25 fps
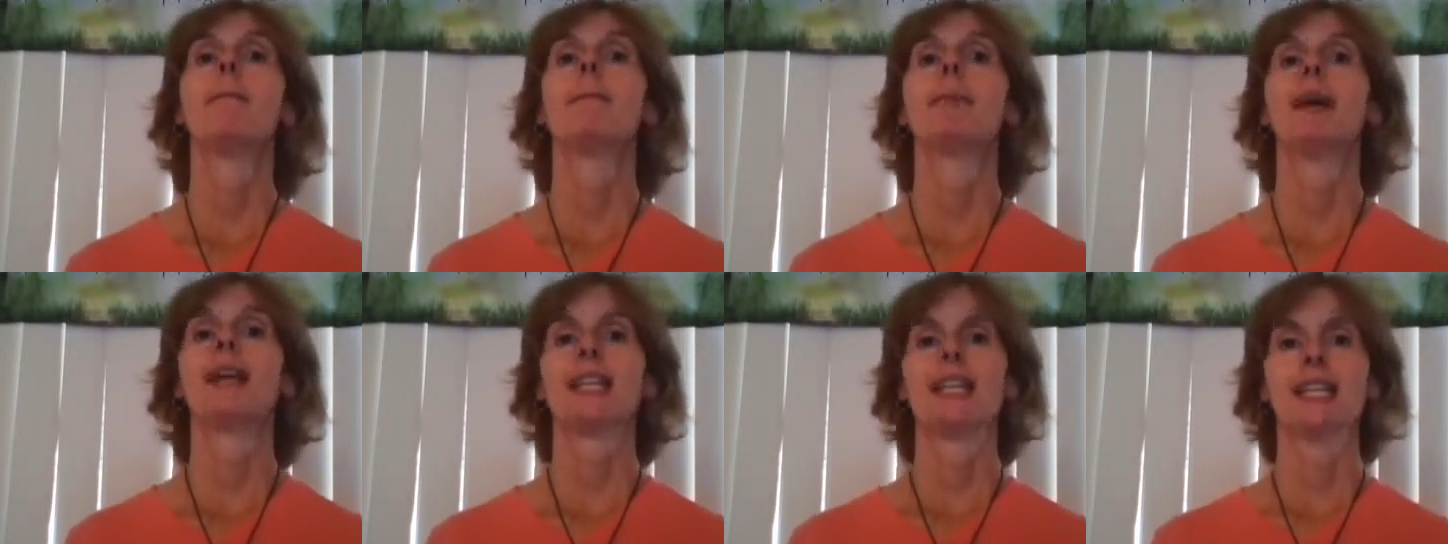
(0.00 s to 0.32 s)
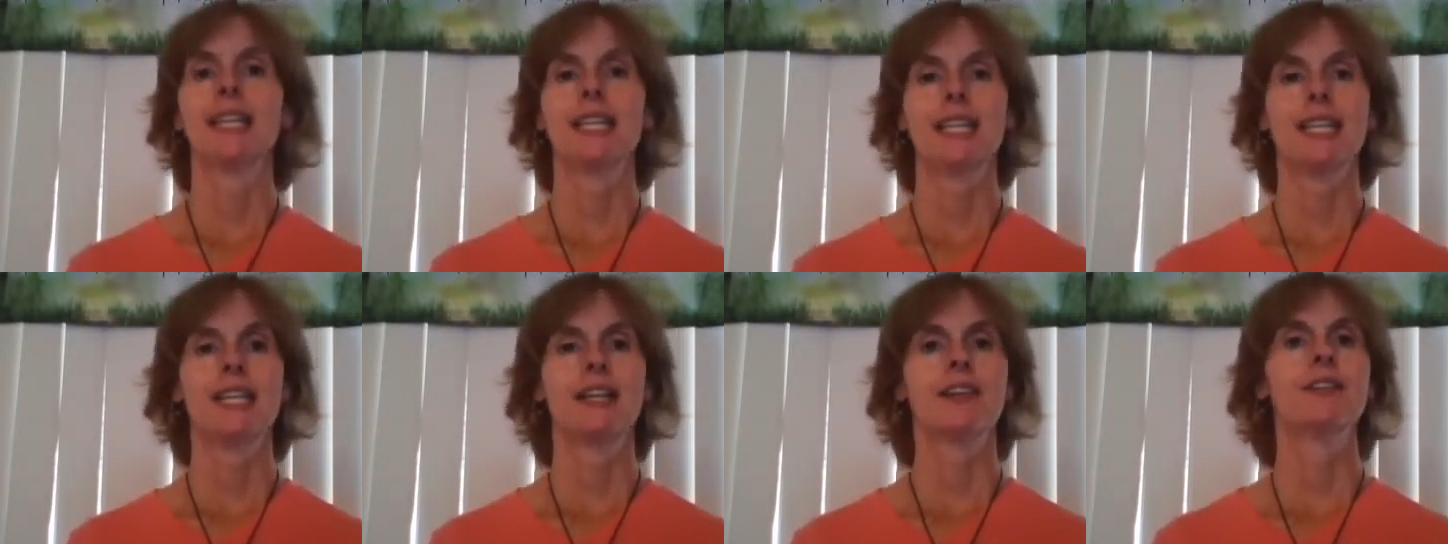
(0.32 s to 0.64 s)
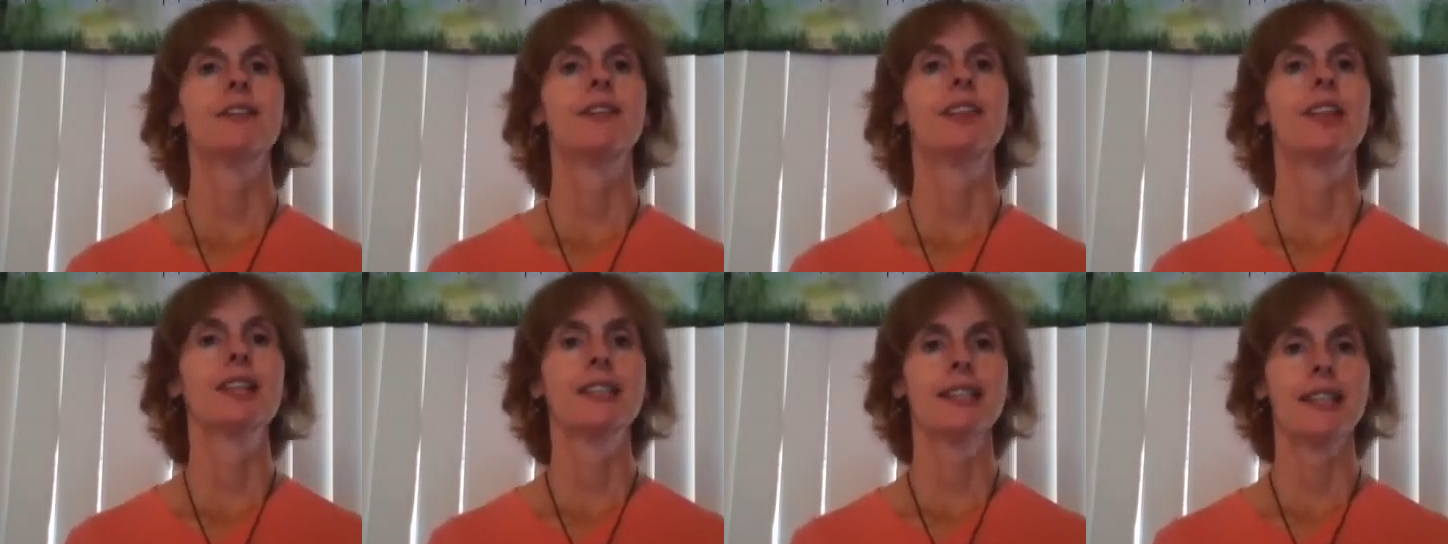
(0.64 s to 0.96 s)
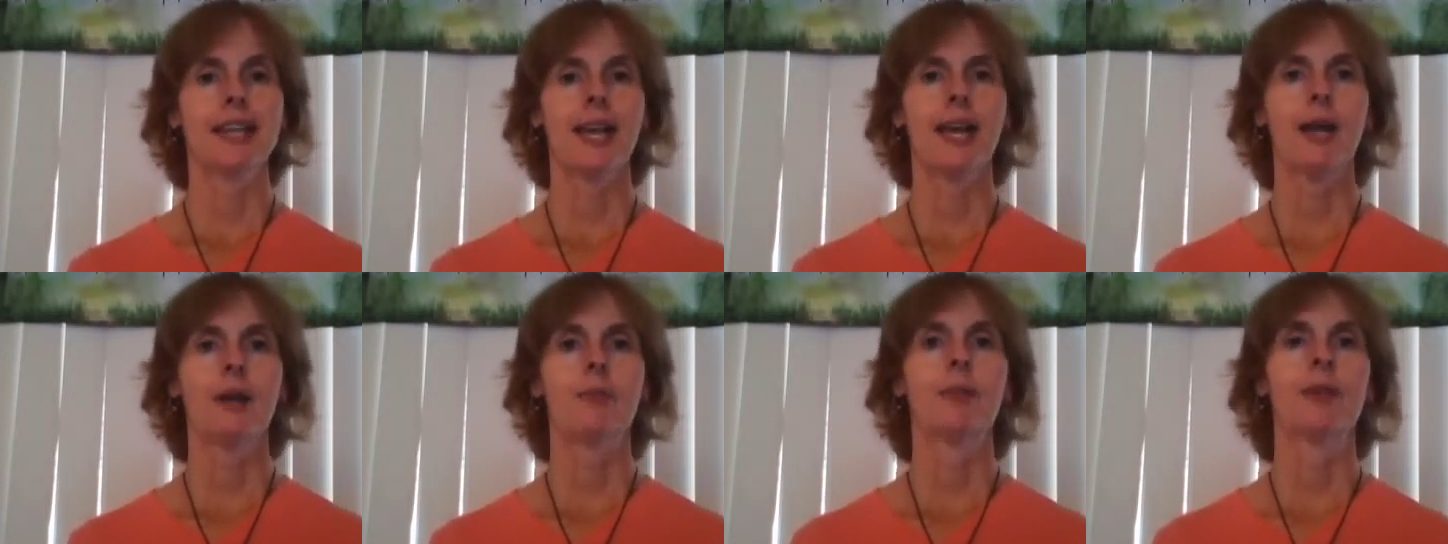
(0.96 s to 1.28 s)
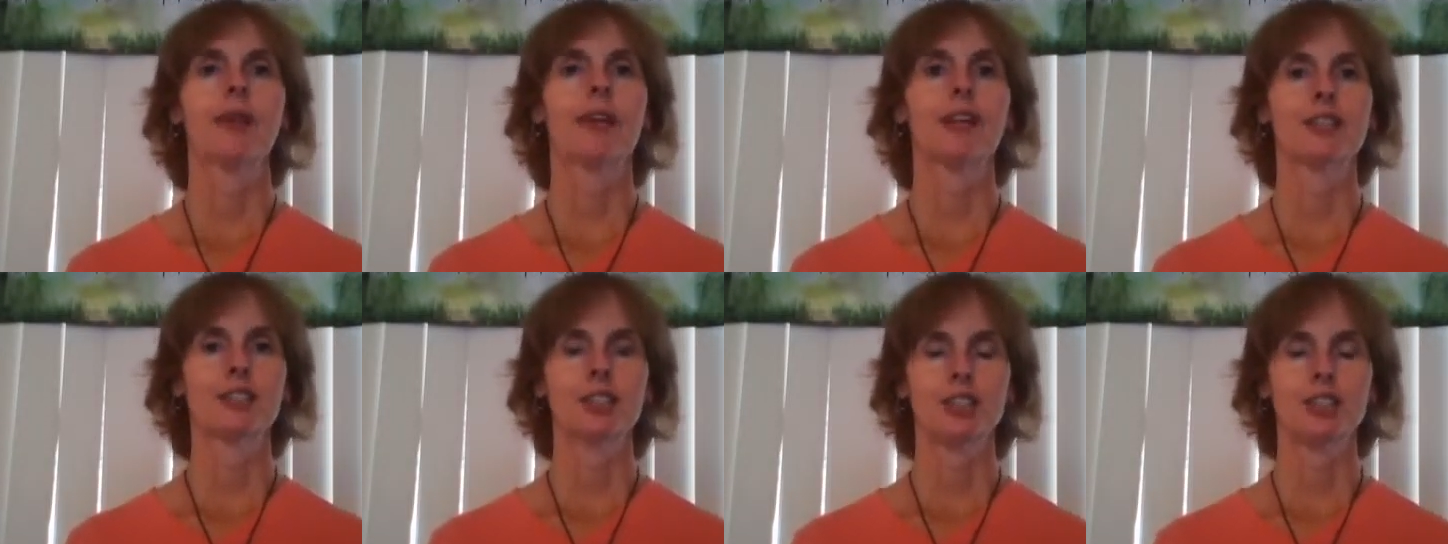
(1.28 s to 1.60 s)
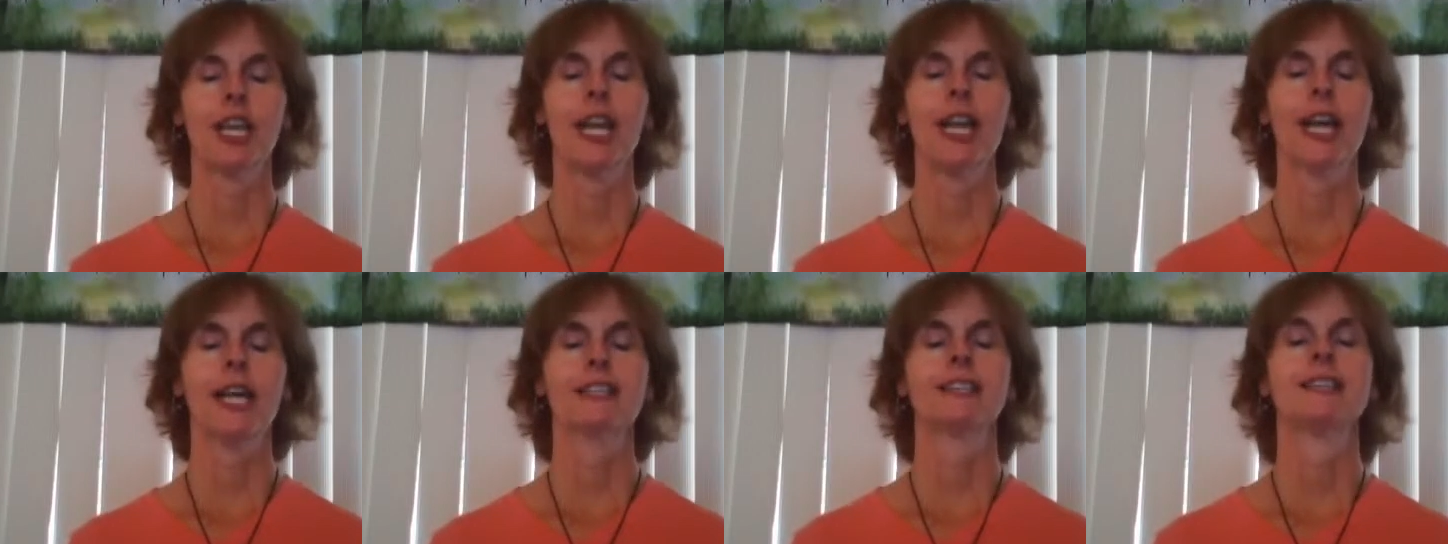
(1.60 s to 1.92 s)
But give the tapping a
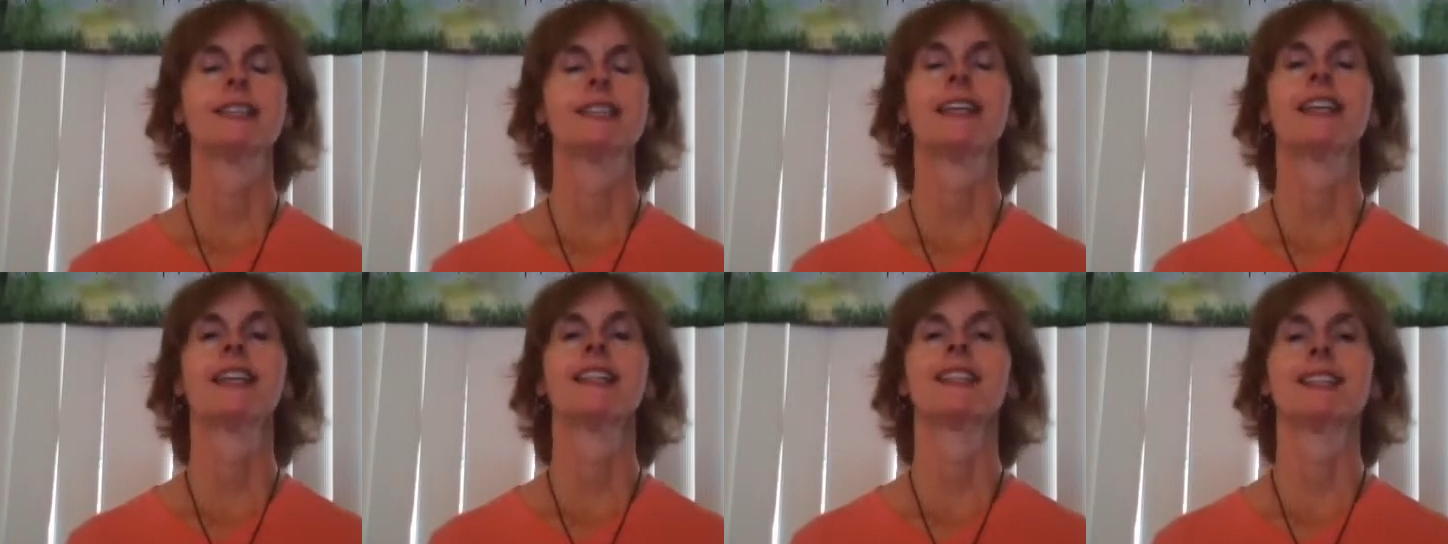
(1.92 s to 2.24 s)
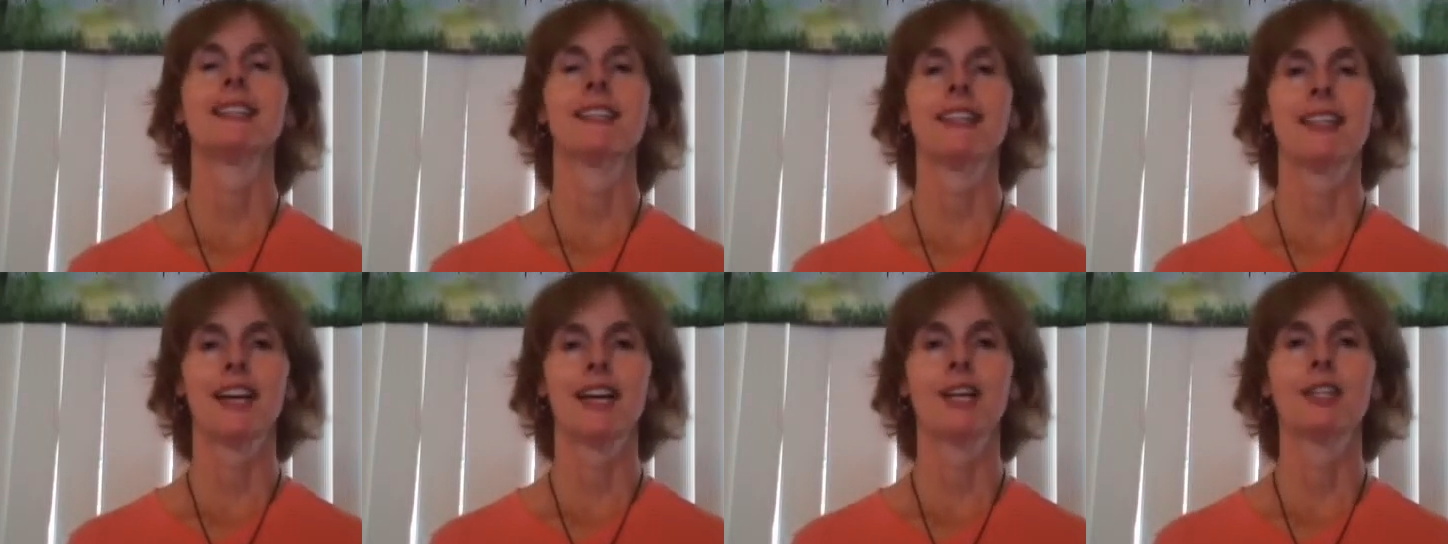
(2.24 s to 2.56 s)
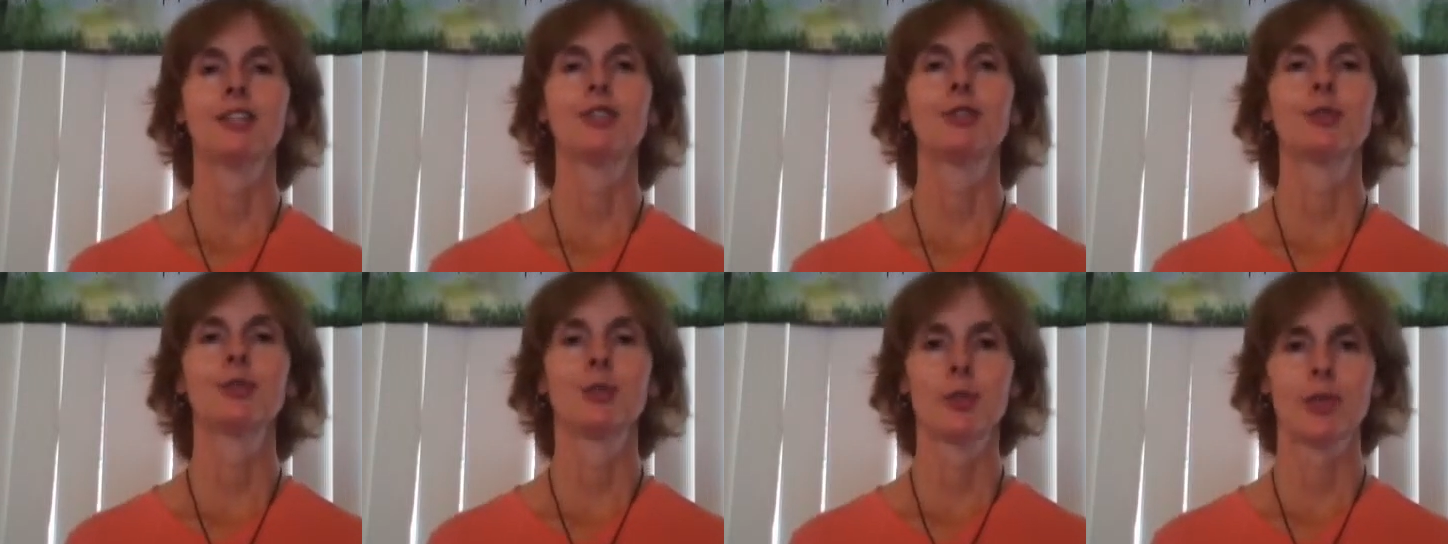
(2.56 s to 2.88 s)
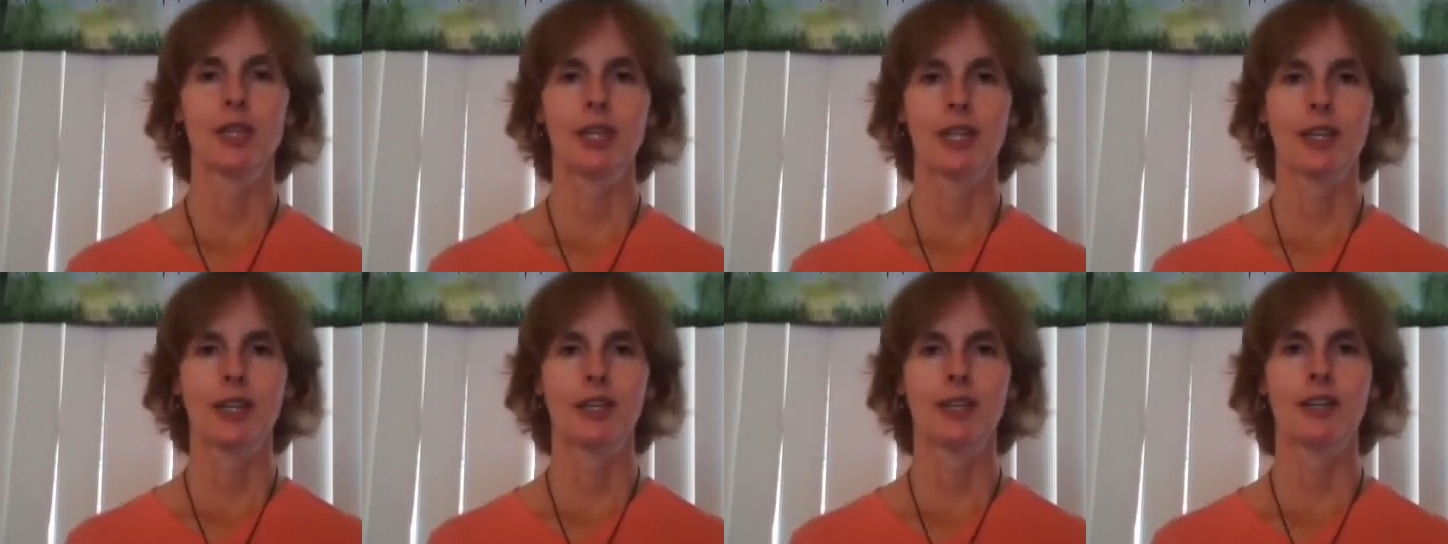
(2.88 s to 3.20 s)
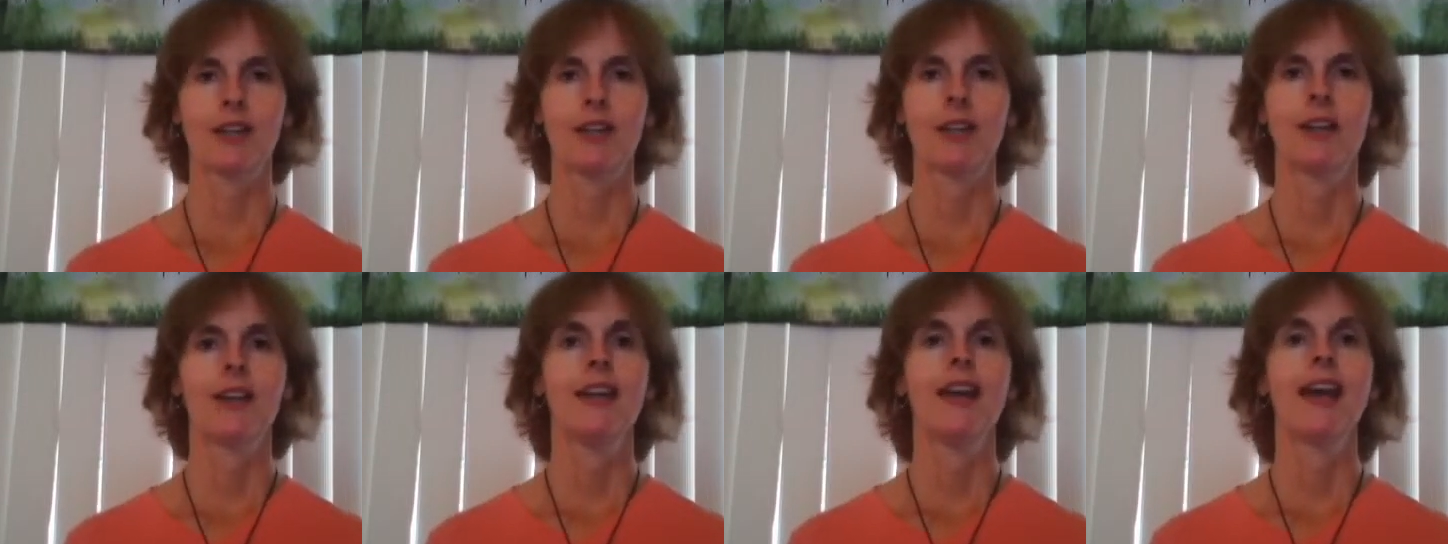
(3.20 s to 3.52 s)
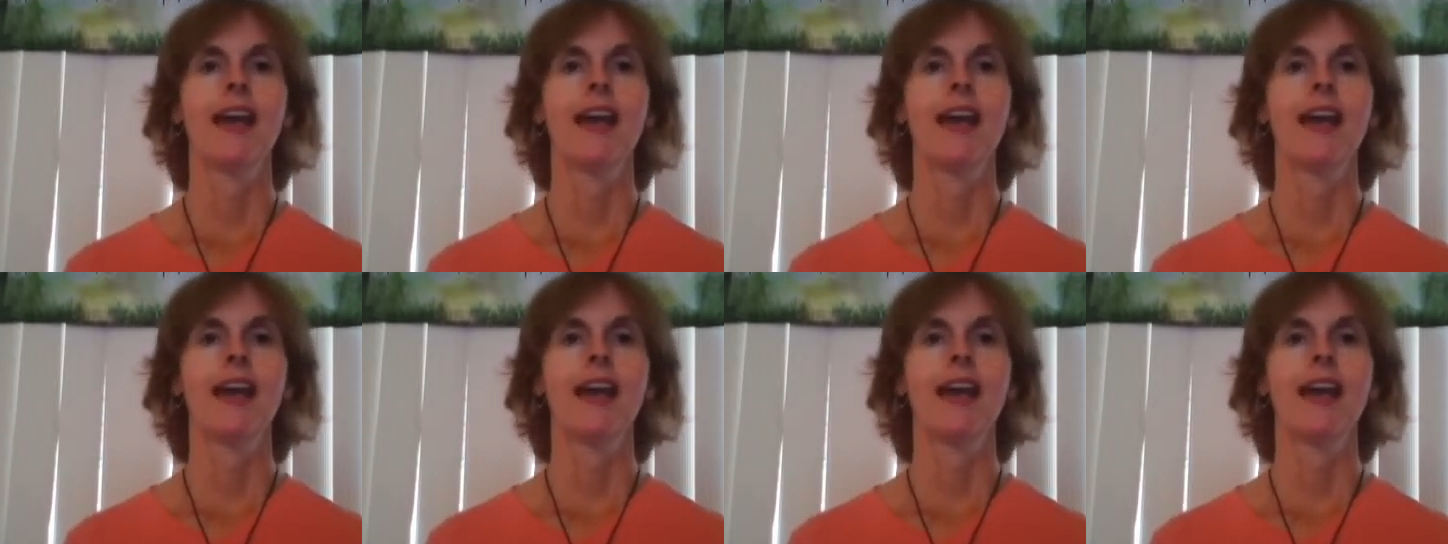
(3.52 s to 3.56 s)
chance. It does work.